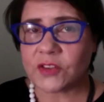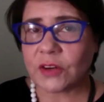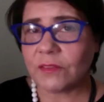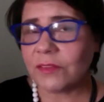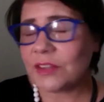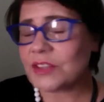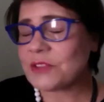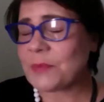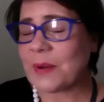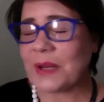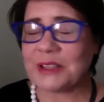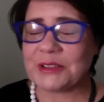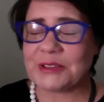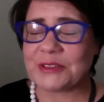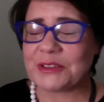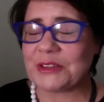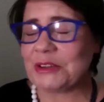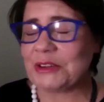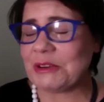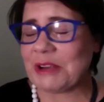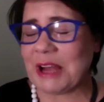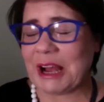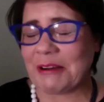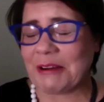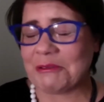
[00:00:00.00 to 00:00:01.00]
sort of, I suppose
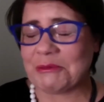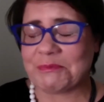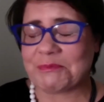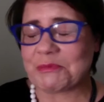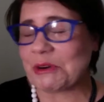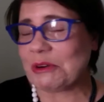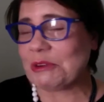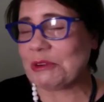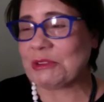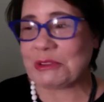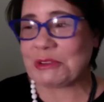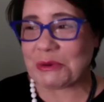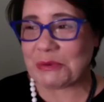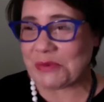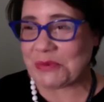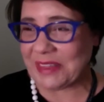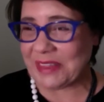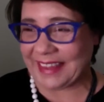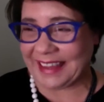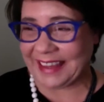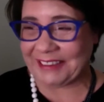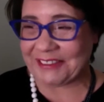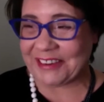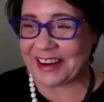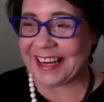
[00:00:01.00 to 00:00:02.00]
I'm brought up
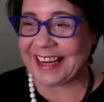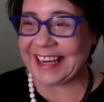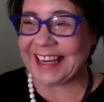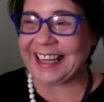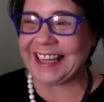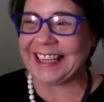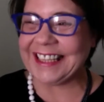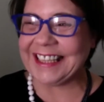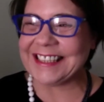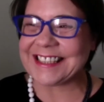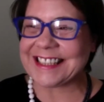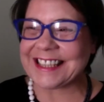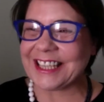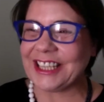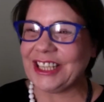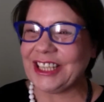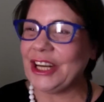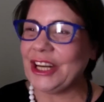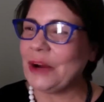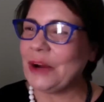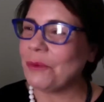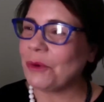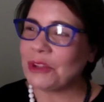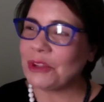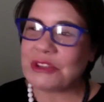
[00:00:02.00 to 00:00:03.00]
with it really, is that,
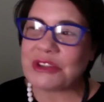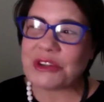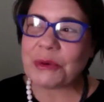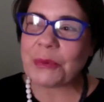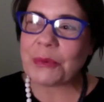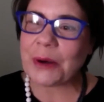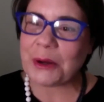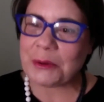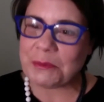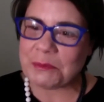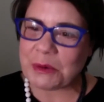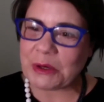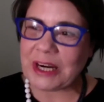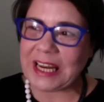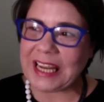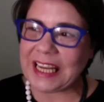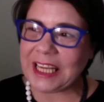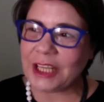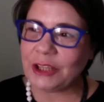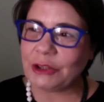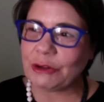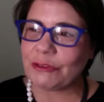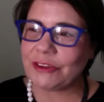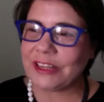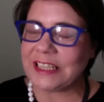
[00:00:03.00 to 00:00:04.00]
once you owe
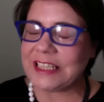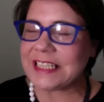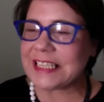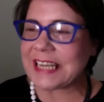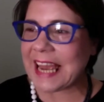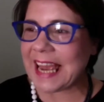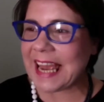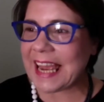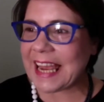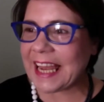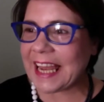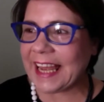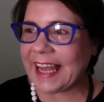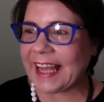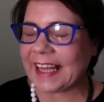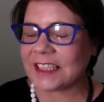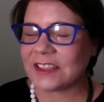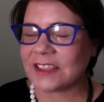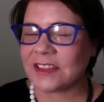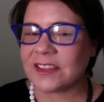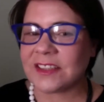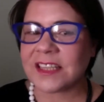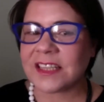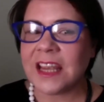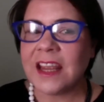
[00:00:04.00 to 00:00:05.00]
money, you're in debt,
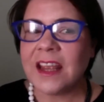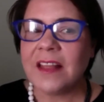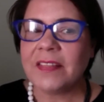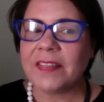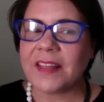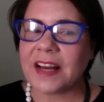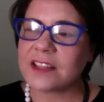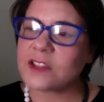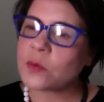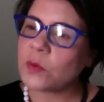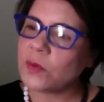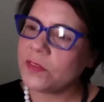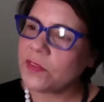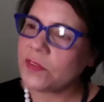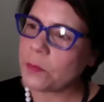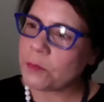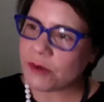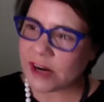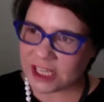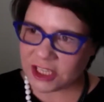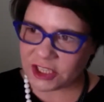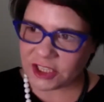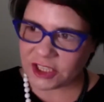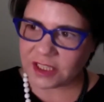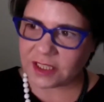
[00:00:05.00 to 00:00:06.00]
and that's when the
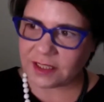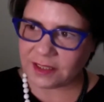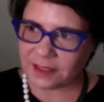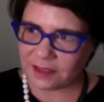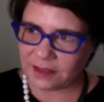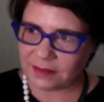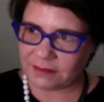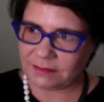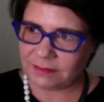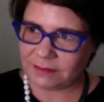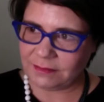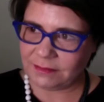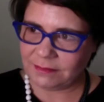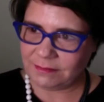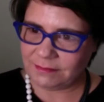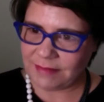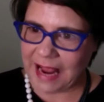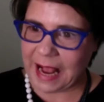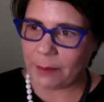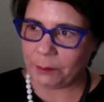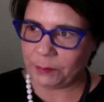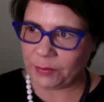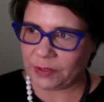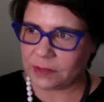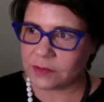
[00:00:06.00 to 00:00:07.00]
pressure can
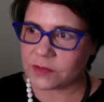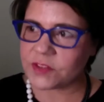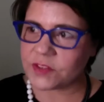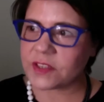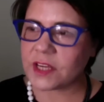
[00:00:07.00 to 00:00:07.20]
happen.